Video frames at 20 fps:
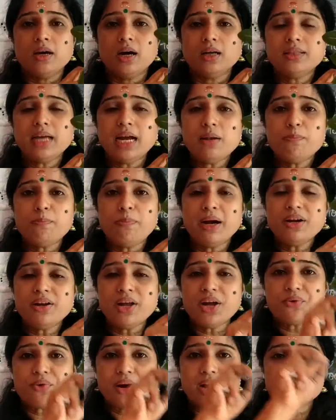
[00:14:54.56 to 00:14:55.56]
That
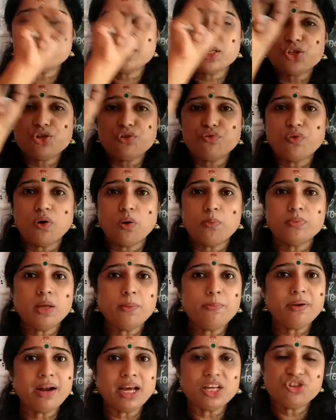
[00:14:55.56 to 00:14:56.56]
bud arises to form
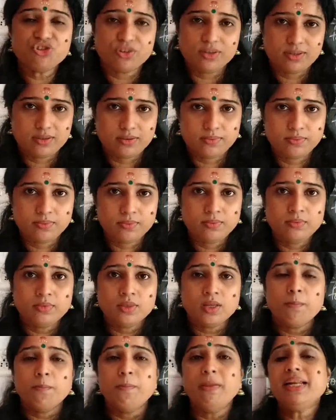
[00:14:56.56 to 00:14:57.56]
the branches.
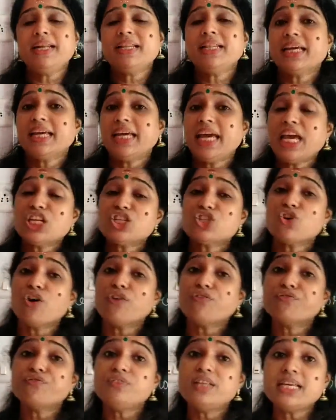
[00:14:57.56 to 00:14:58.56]
But in the case
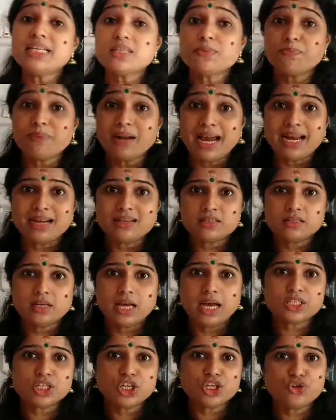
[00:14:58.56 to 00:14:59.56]
of these plants,
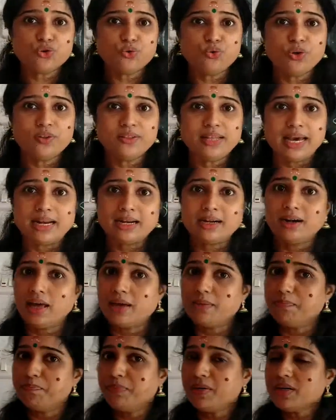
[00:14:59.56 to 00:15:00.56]
as I told you, they are
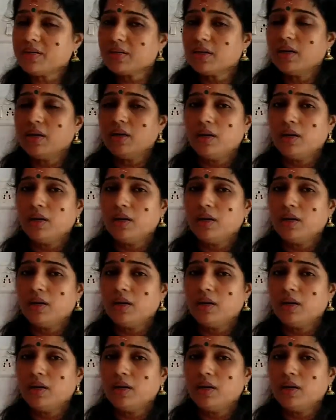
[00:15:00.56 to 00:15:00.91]
climbers.